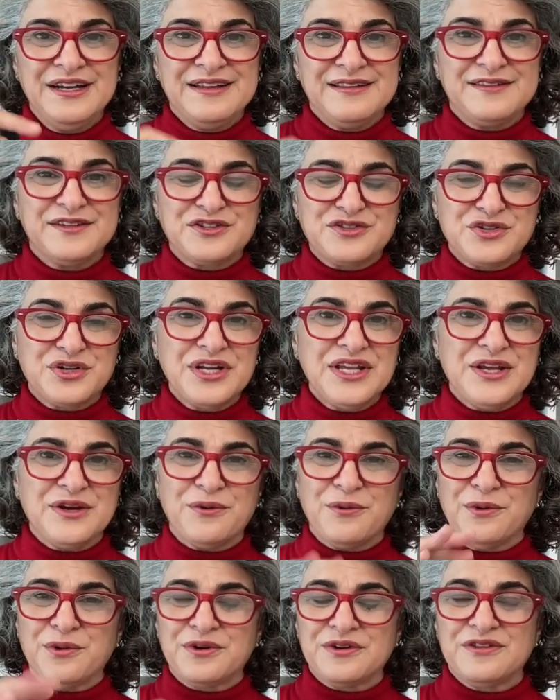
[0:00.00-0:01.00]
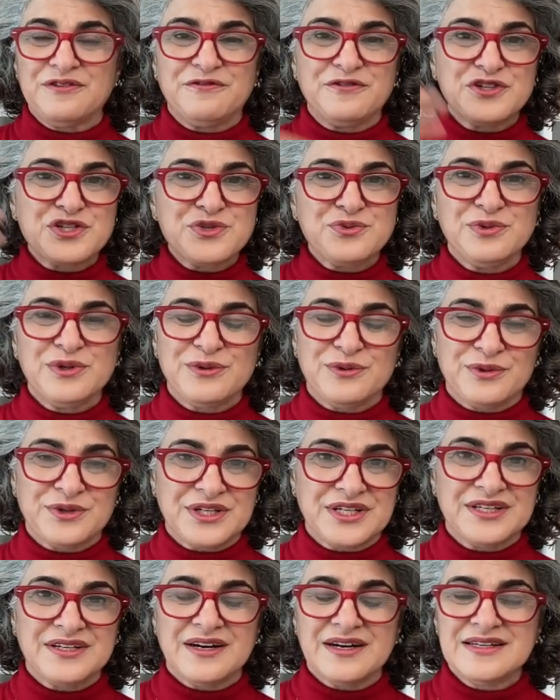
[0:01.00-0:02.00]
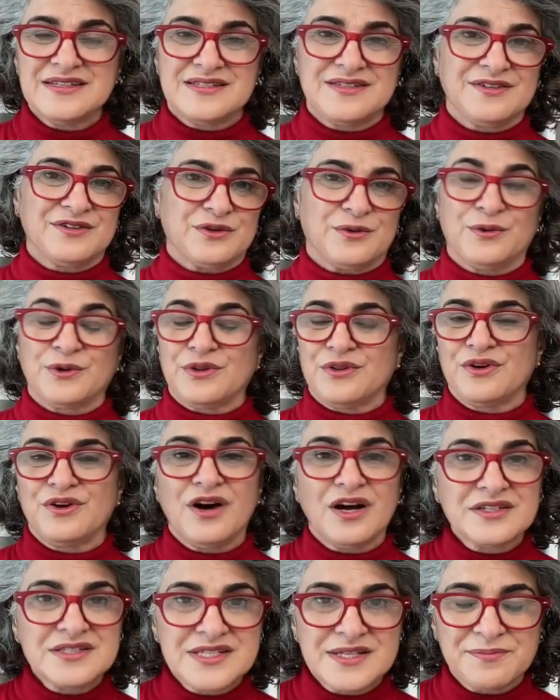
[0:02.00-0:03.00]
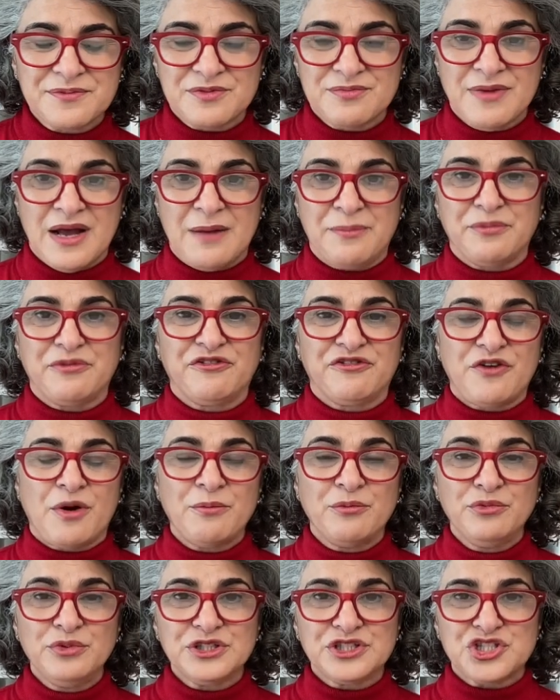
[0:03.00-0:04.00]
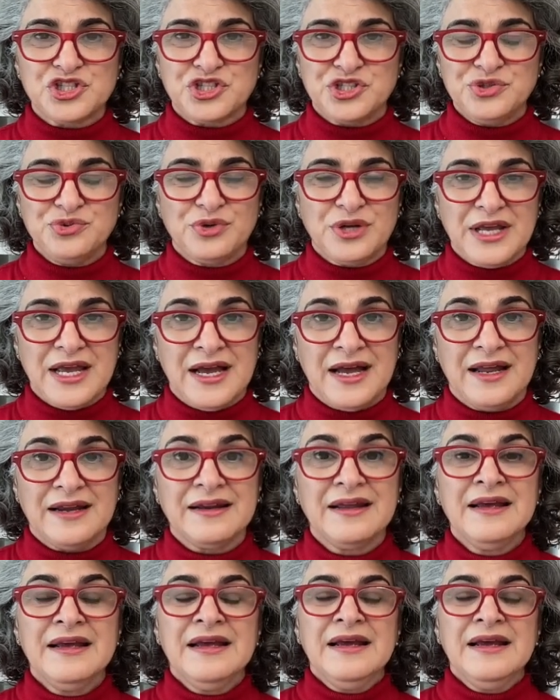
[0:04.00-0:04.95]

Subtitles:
the tree or the visual organizer or the concept map from which you can